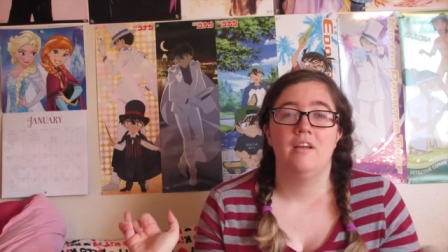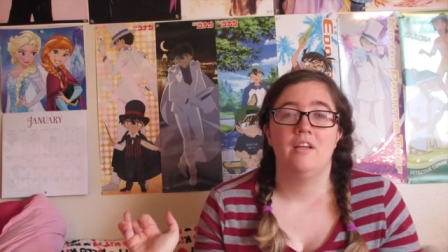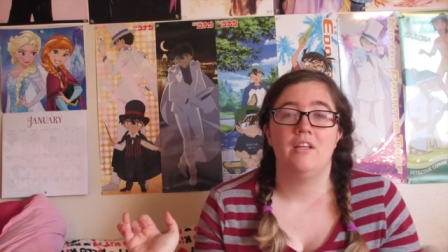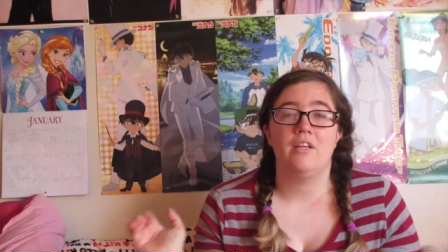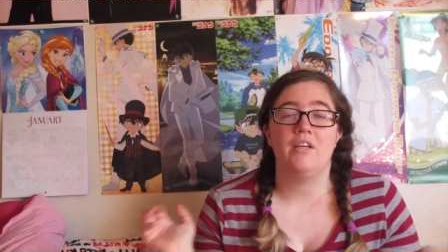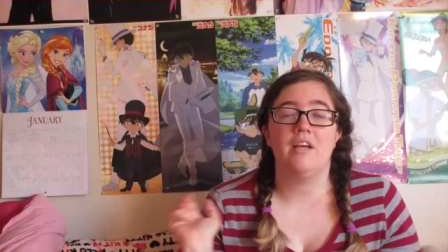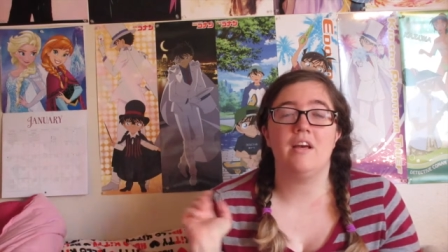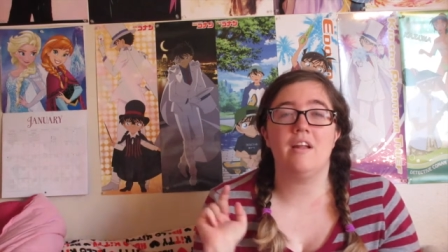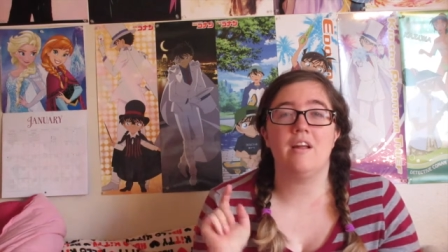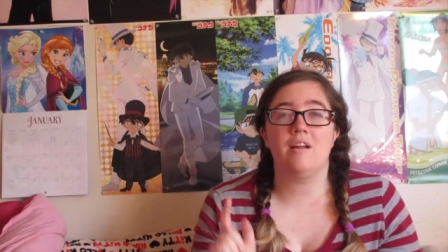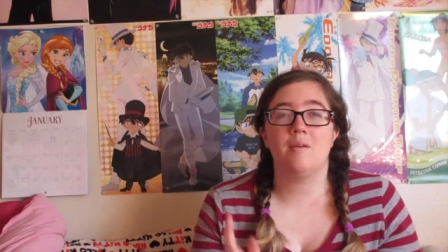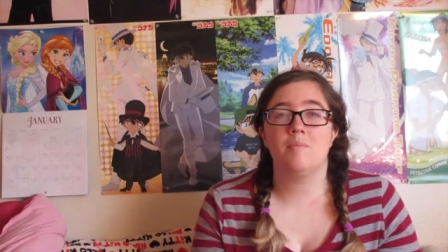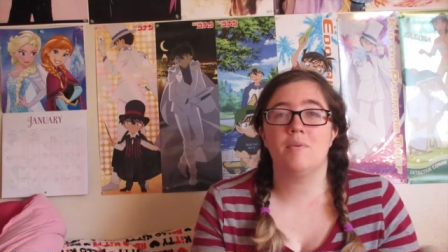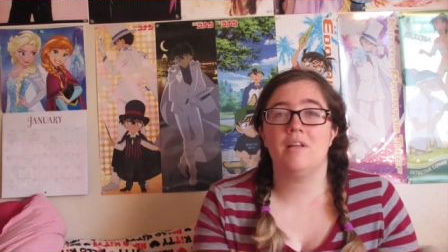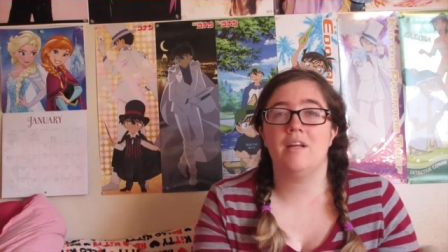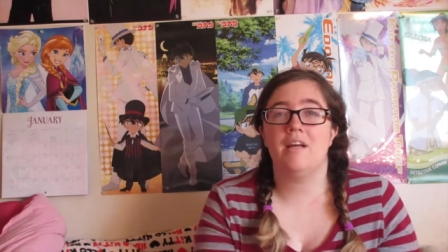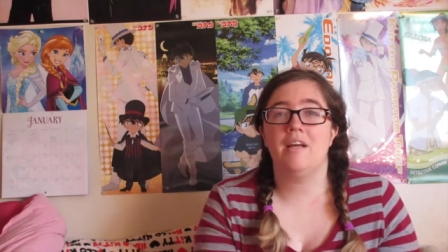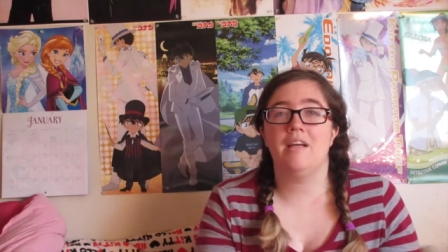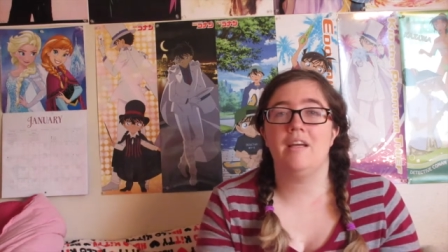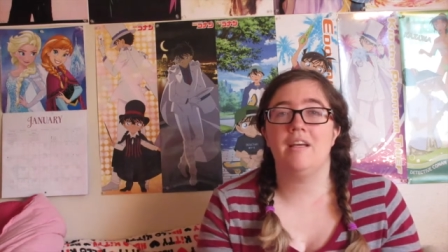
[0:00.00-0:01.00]
You get on a
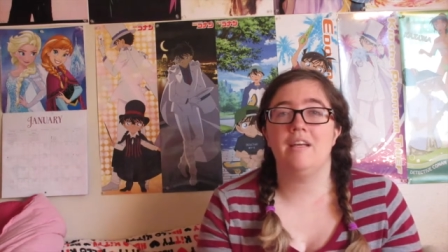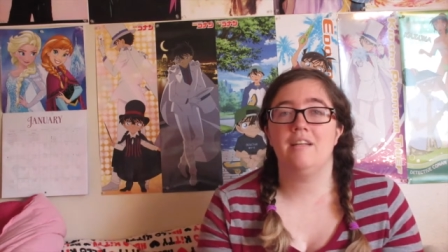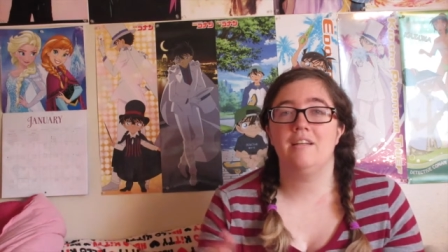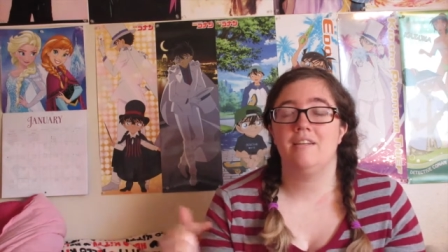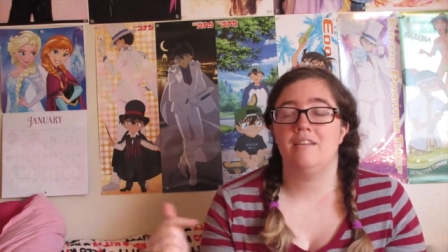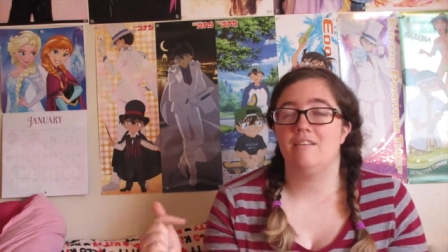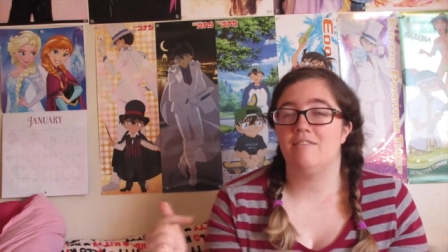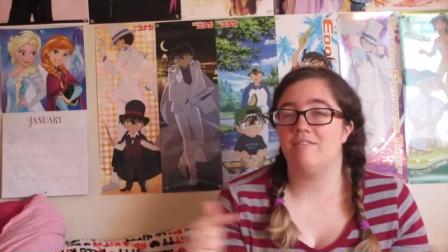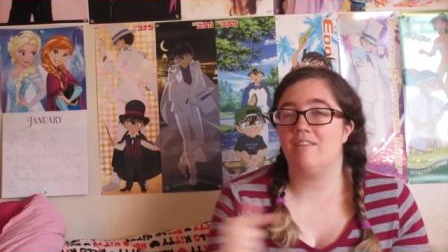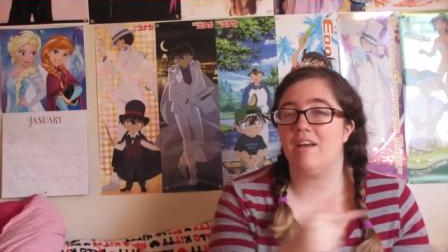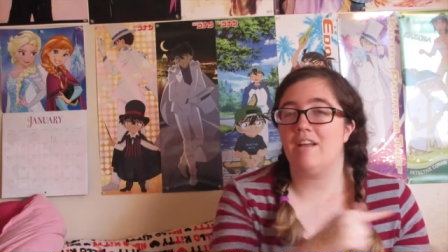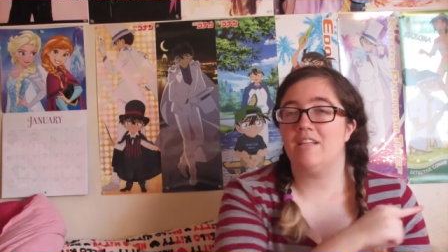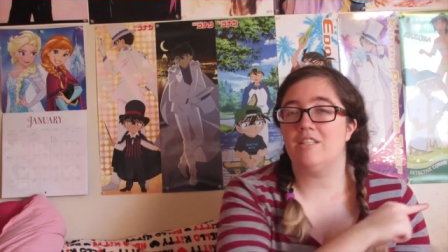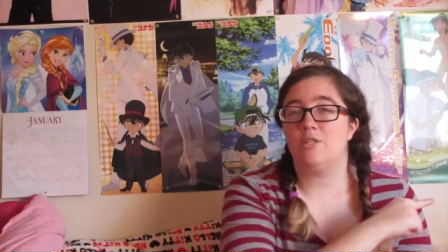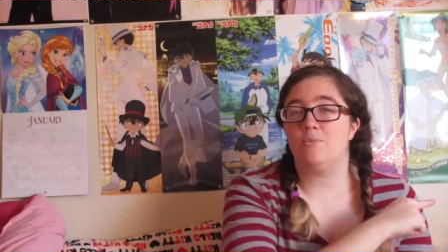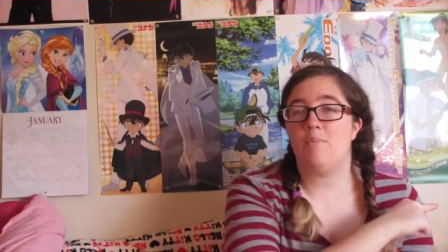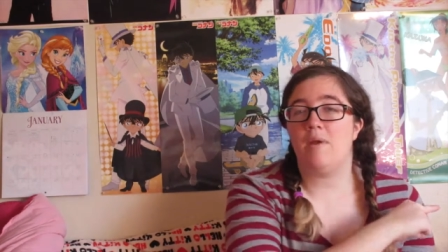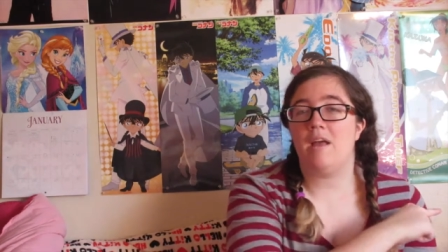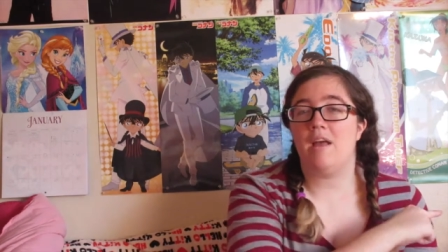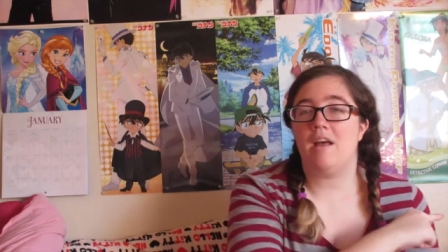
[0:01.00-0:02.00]
plane, you fly to
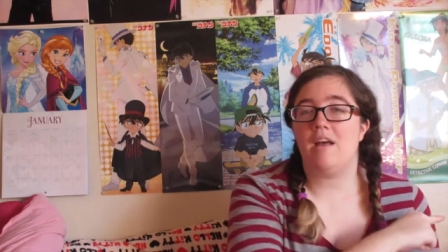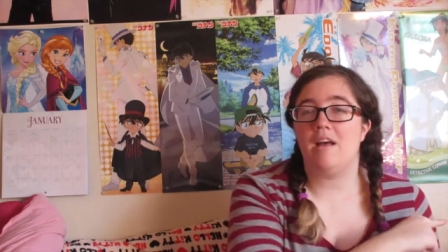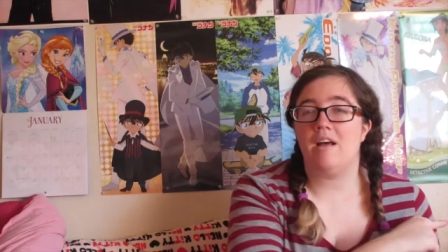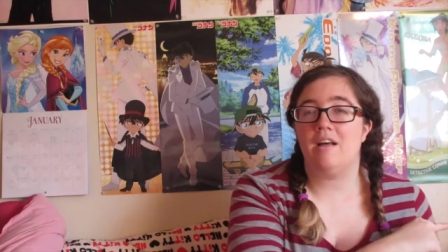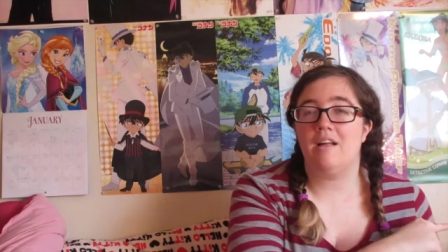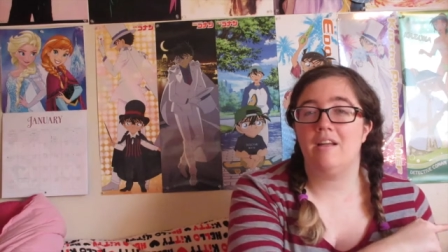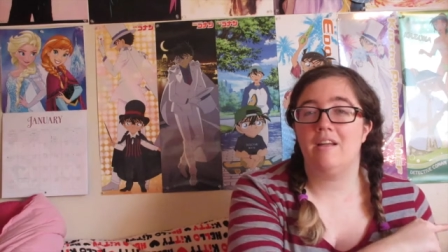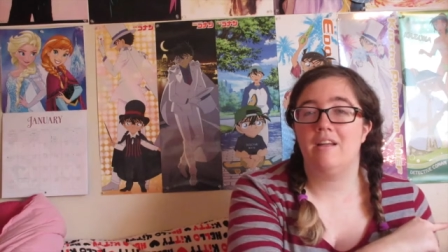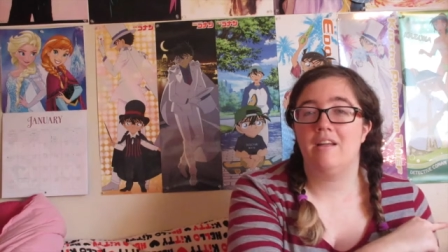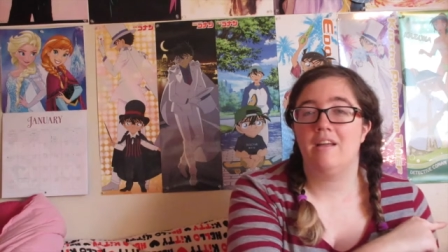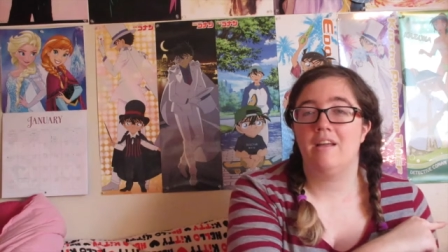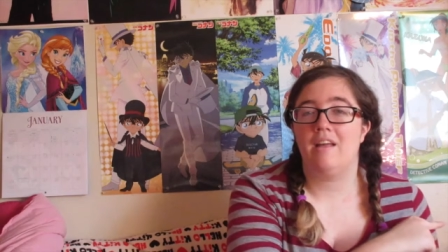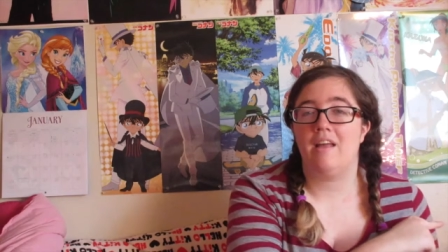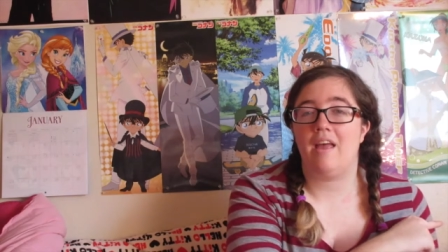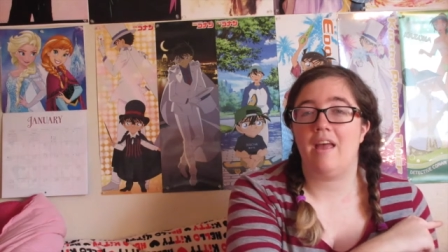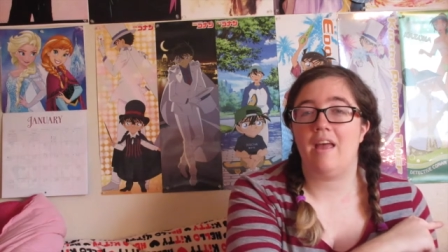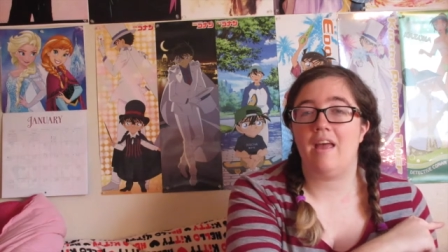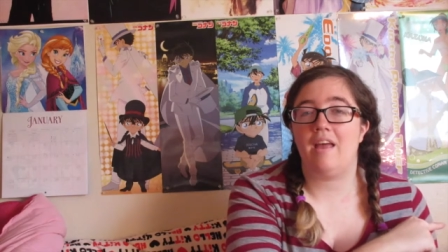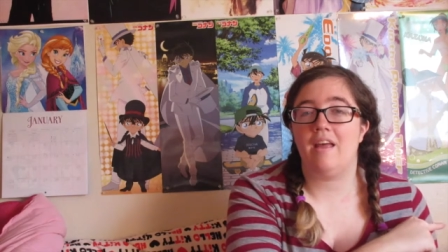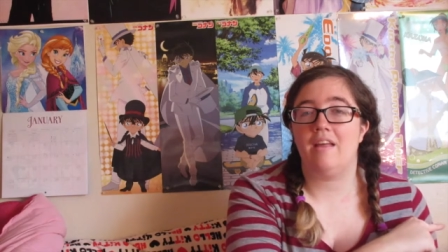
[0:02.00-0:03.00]
Japan,
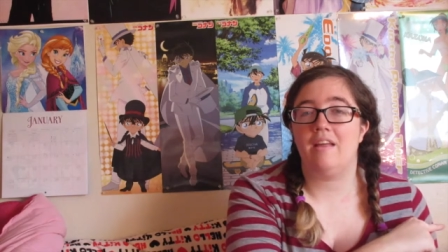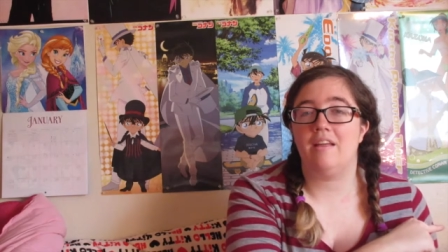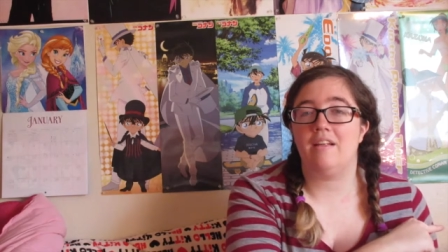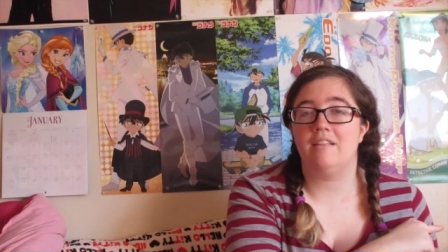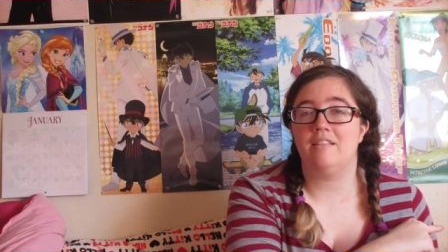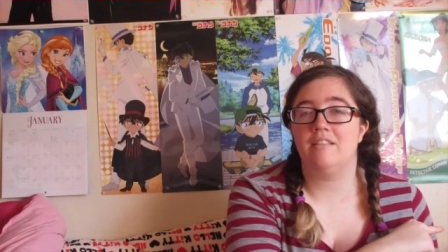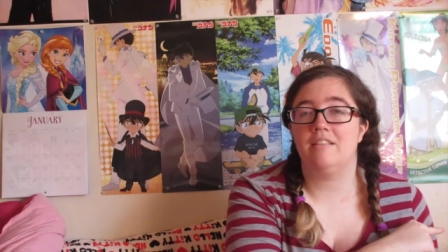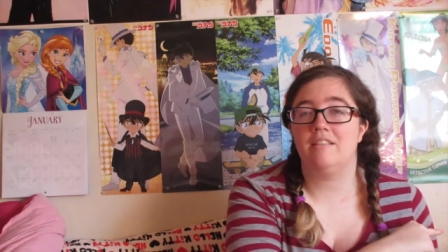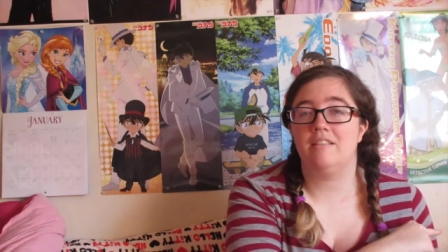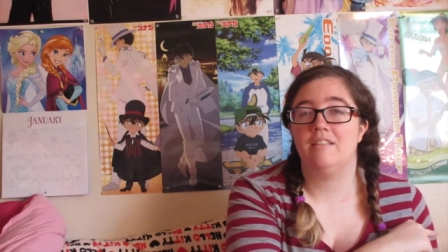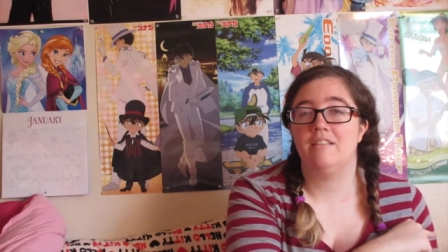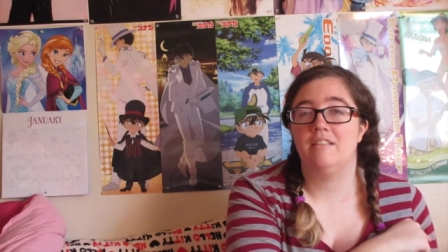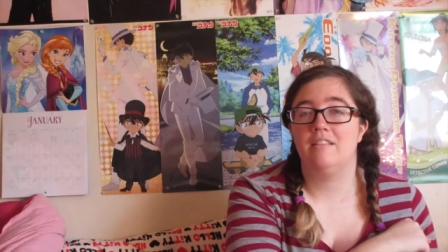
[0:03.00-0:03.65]
and